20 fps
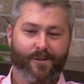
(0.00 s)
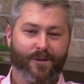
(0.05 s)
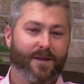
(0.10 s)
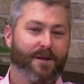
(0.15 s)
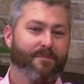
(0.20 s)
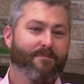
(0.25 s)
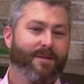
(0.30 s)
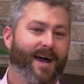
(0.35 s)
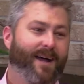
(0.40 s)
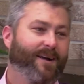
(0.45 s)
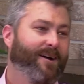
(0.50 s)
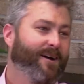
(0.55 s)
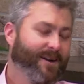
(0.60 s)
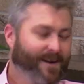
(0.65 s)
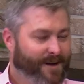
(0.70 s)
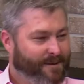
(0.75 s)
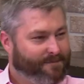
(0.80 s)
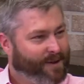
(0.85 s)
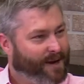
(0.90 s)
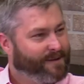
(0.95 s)
looking back
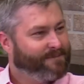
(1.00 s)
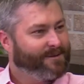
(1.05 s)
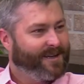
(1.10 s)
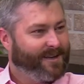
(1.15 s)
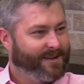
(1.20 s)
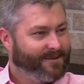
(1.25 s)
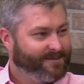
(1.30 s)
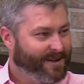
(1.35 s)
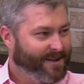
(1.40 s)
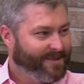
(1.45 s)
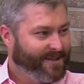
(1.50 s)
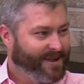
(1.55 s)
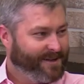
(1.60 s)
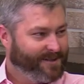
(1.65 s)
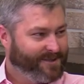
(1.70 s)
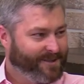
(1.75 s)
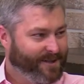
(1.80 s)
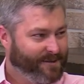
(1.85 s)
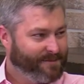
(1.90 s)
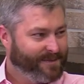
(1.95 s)
on it, I probably could have done that
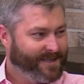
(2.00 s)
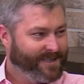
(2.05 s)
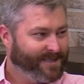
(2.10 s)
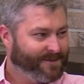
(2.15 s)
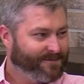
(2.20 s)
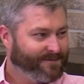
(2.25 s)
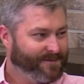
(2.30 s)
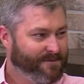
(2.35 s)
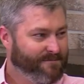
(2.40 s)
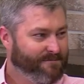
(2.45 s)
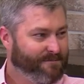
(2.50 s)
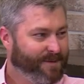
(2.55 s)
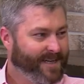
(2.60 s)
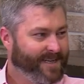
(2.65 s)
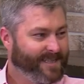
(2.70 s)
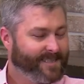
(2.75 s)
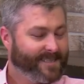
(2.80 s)
a little bit different, sure.